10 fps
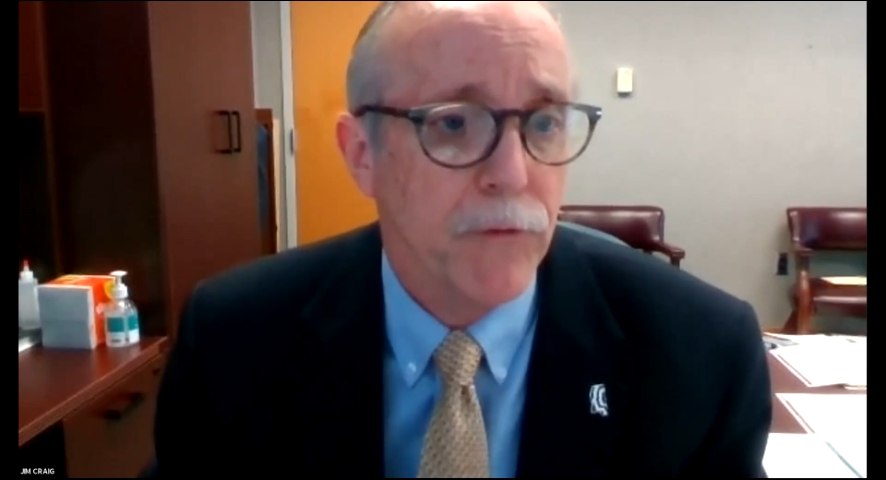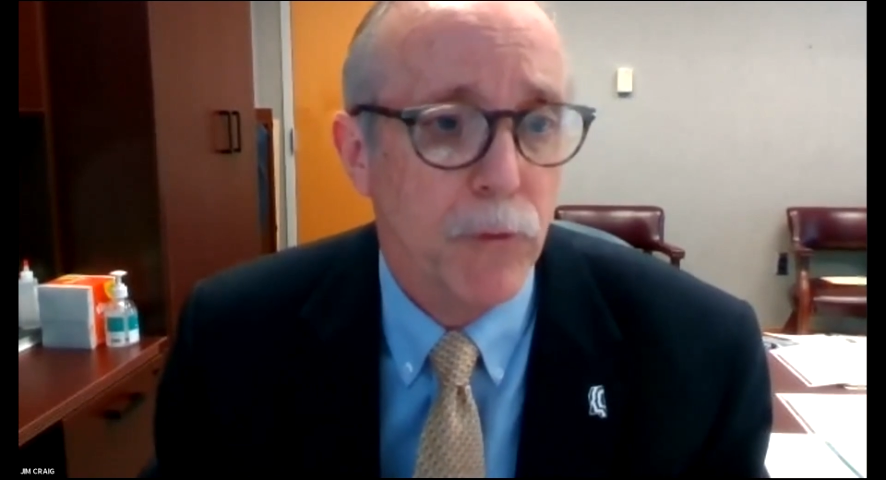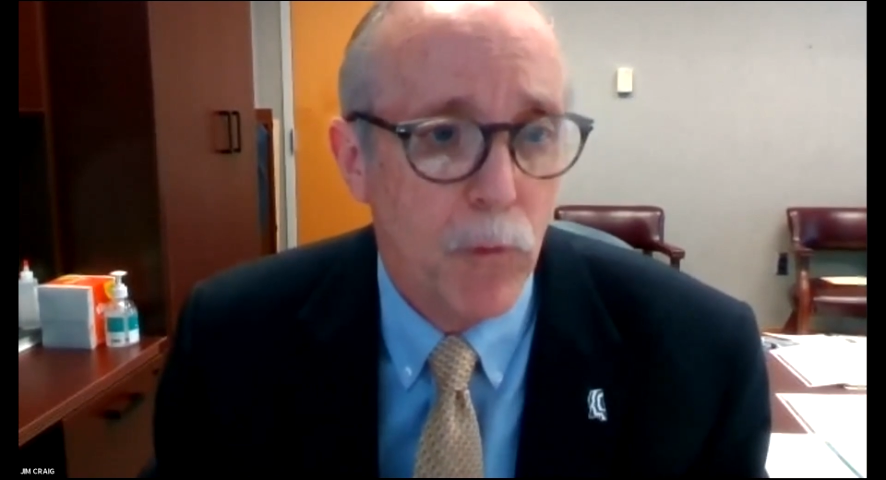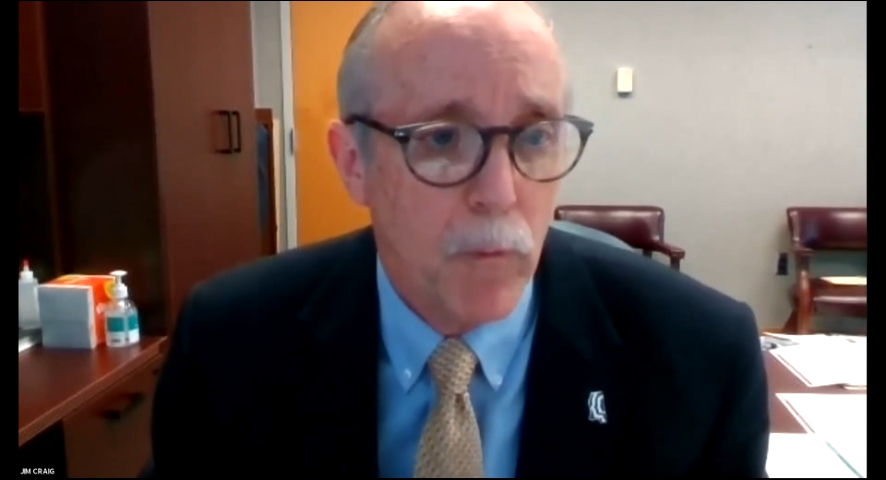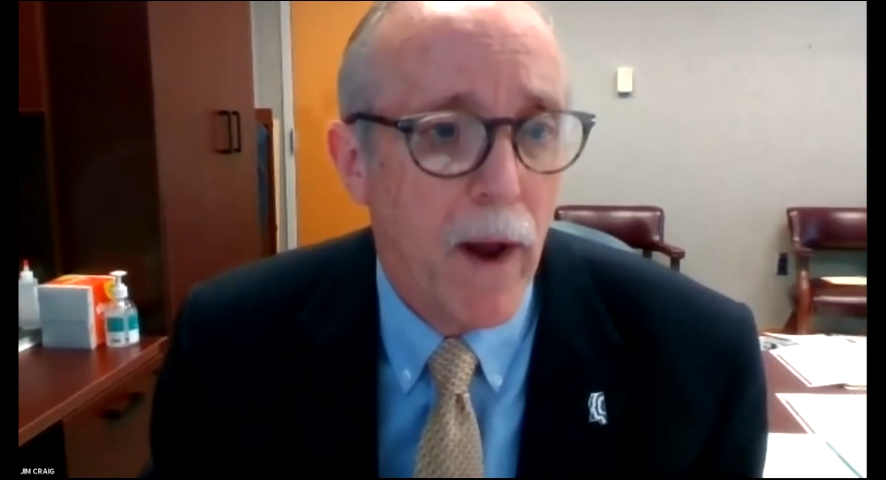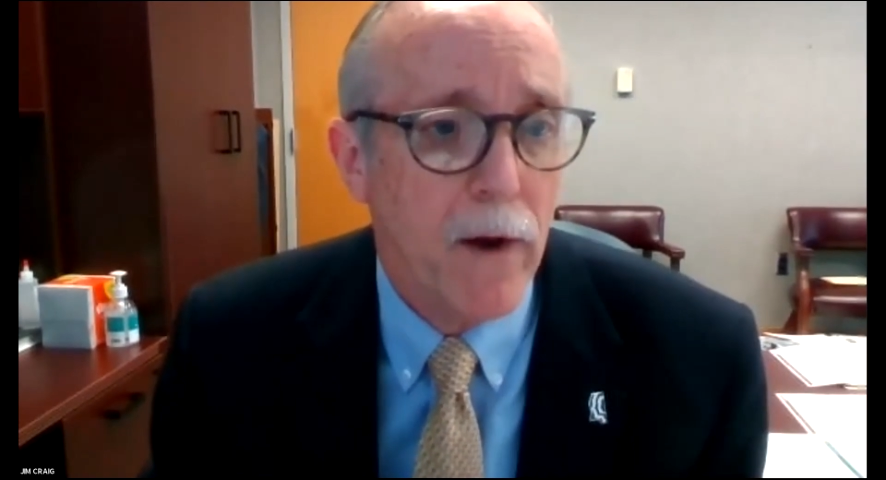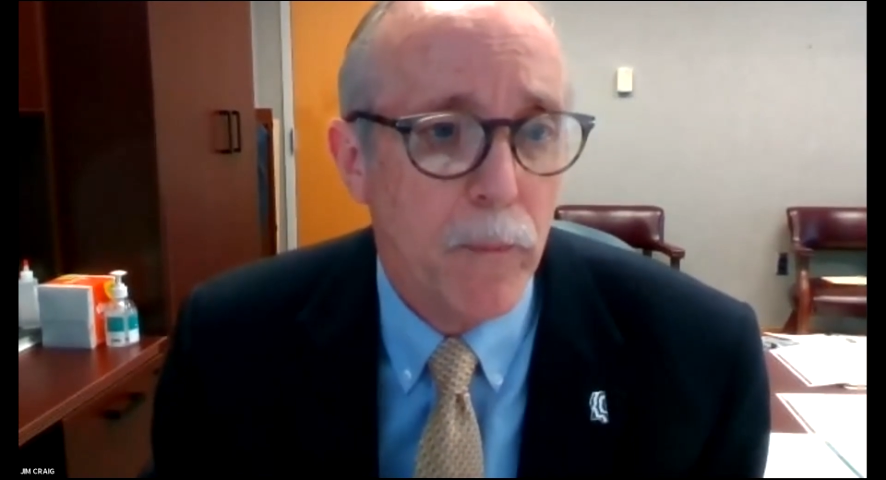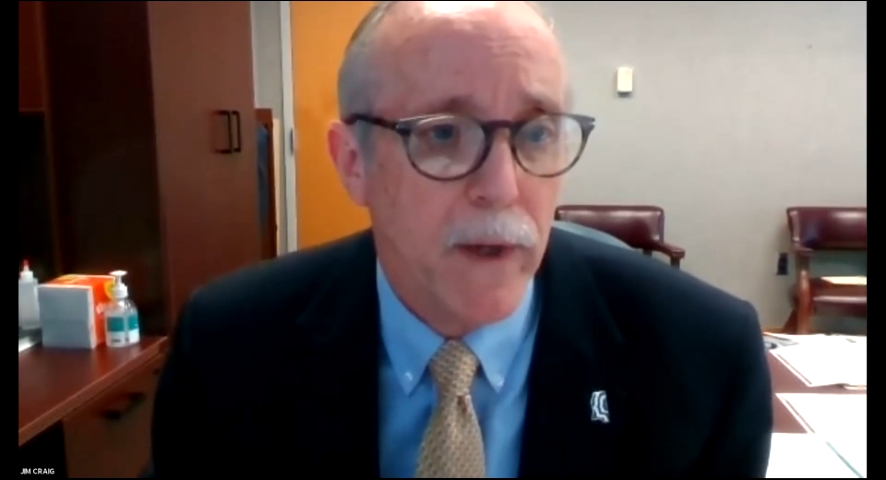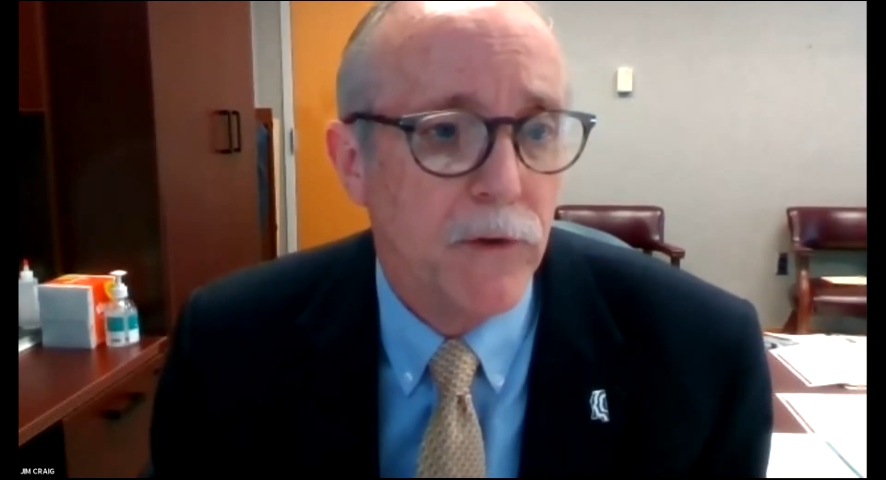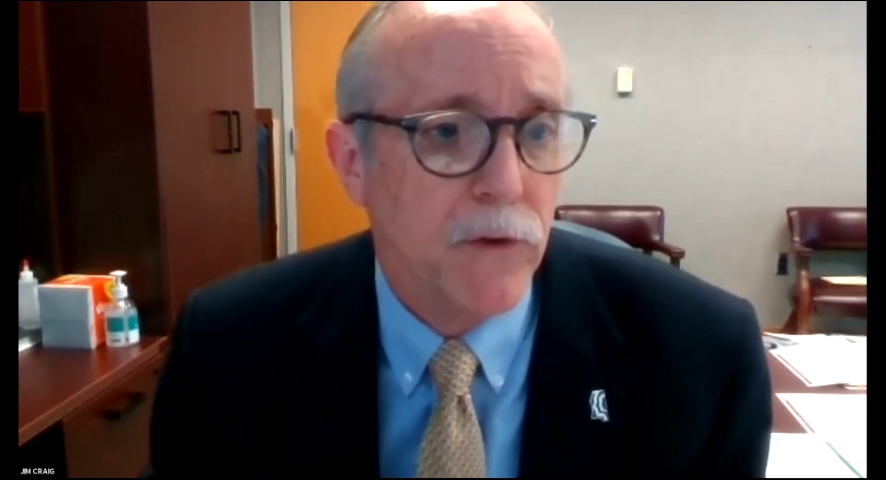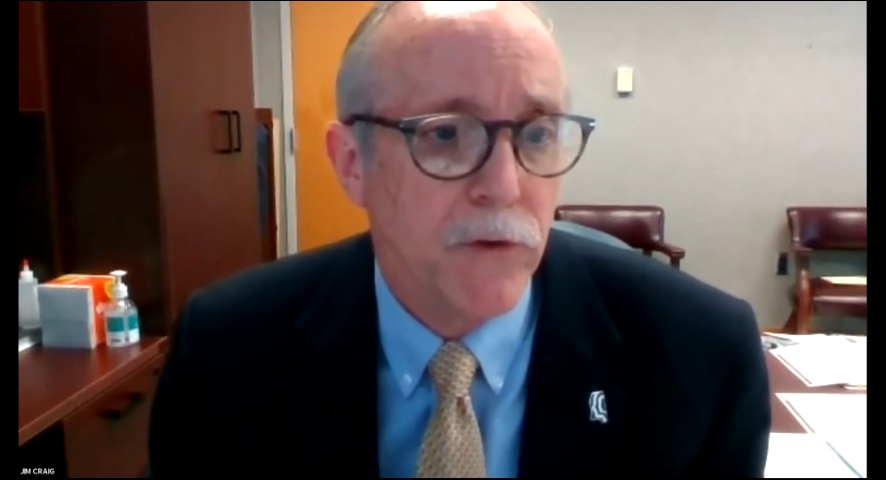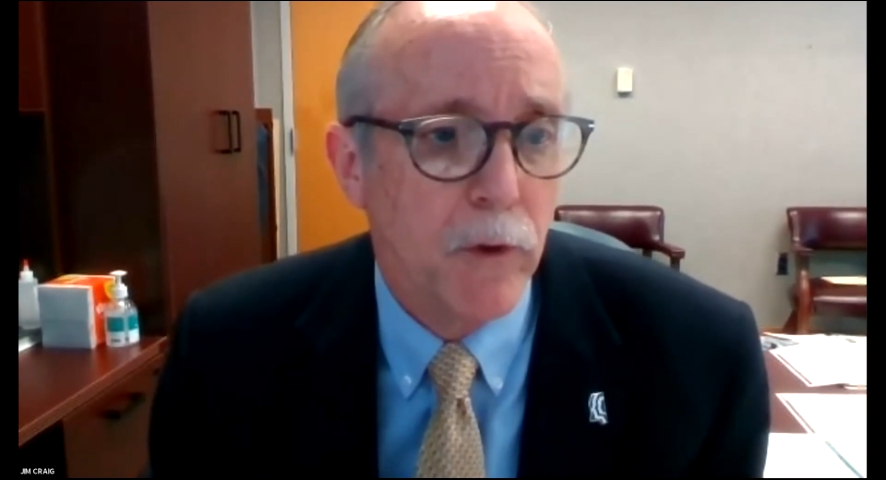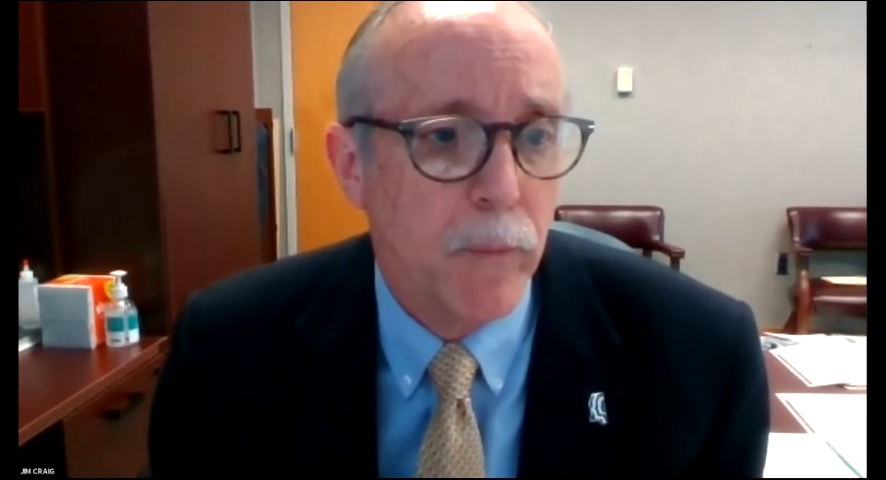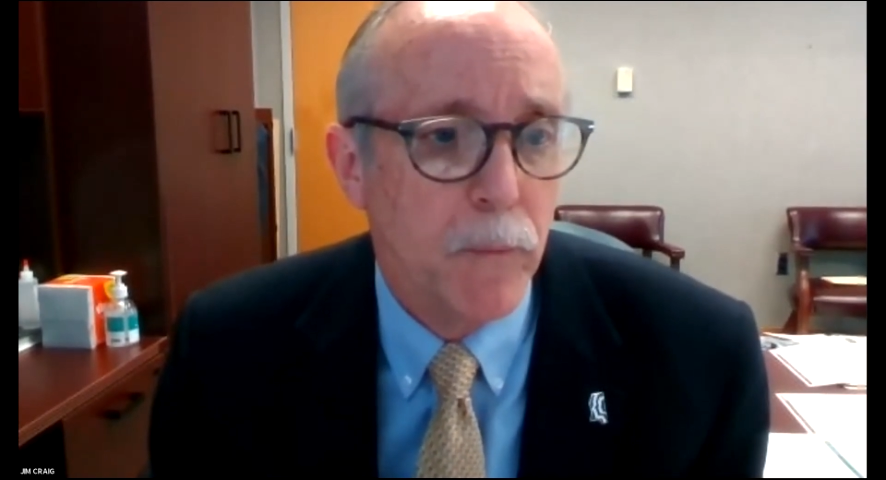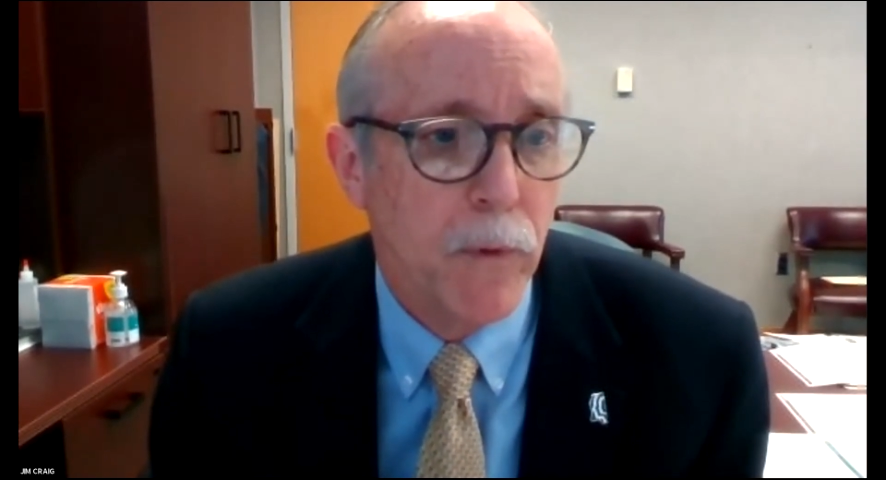some reminder pieces
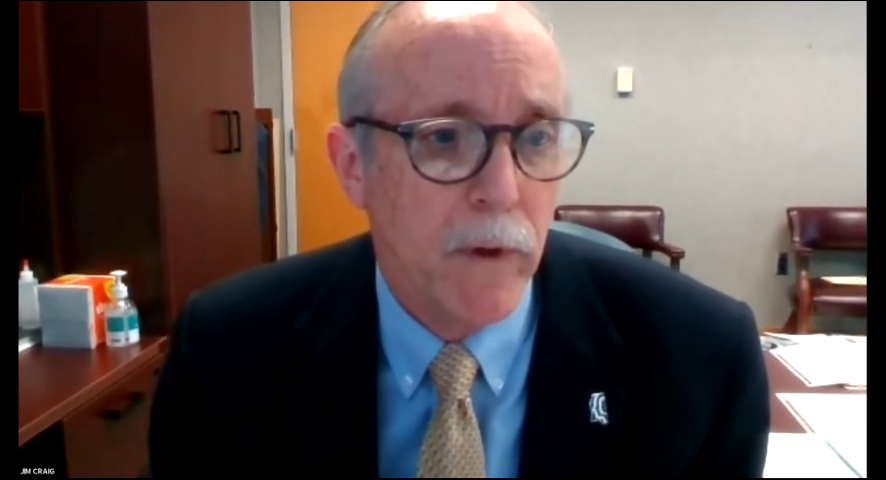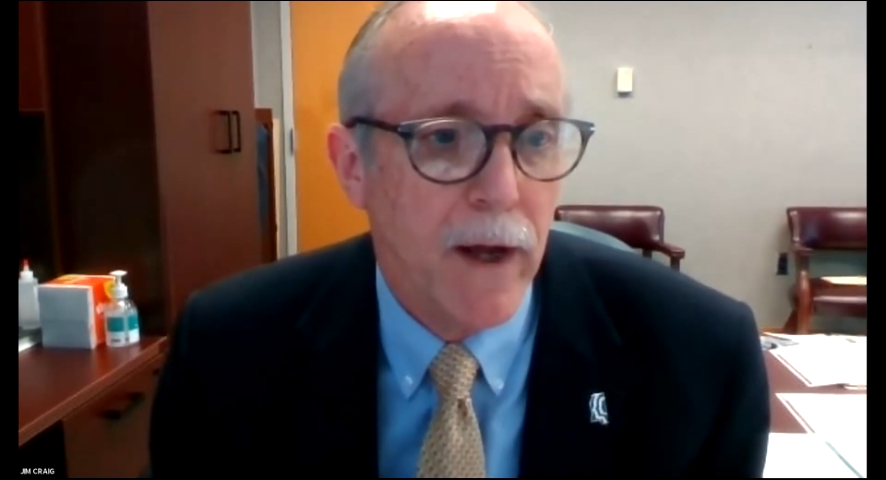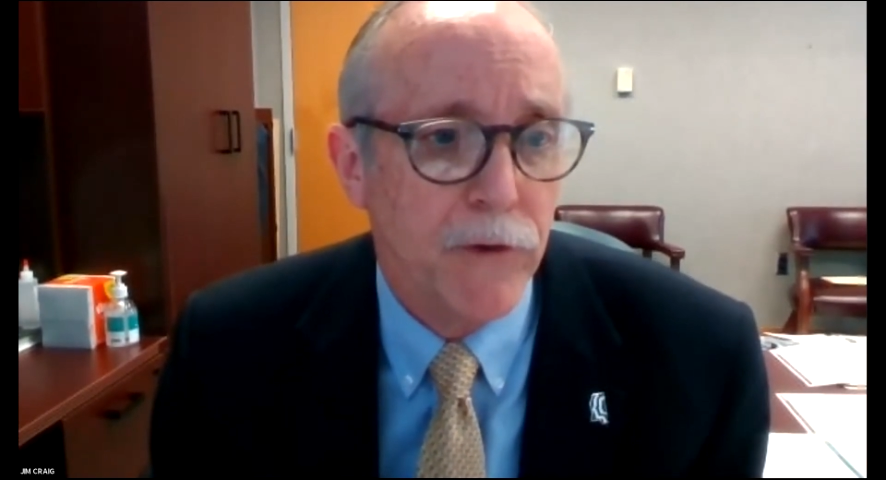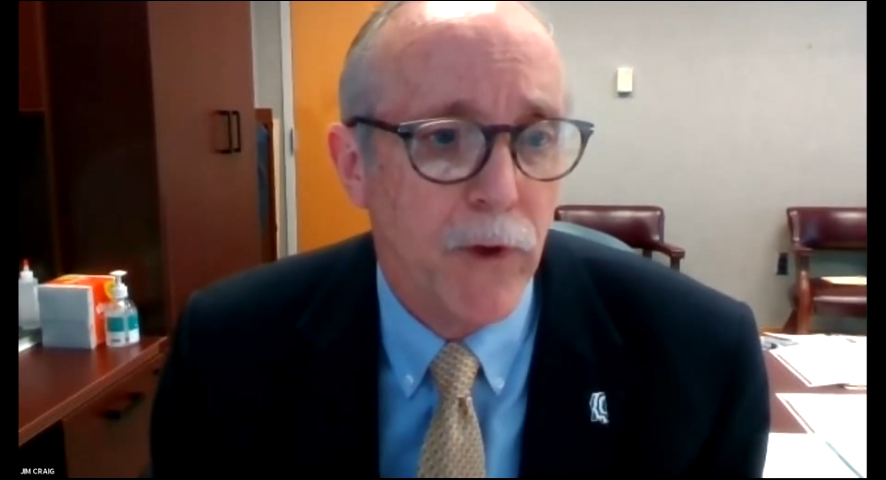that'll be put out.